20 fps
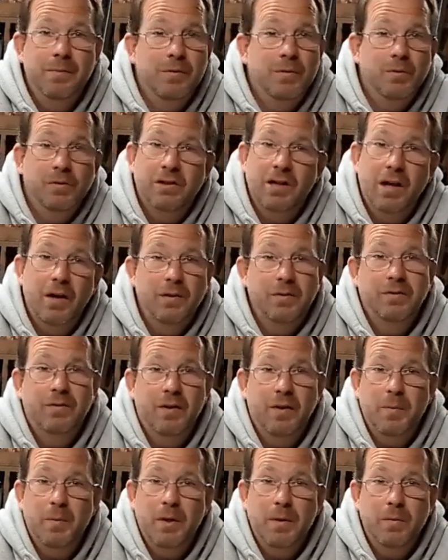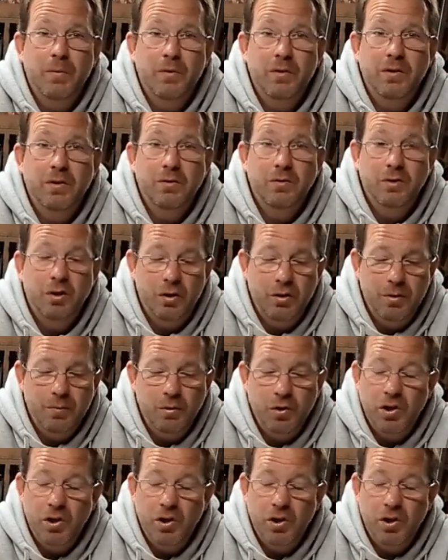There's loads of other people that do them.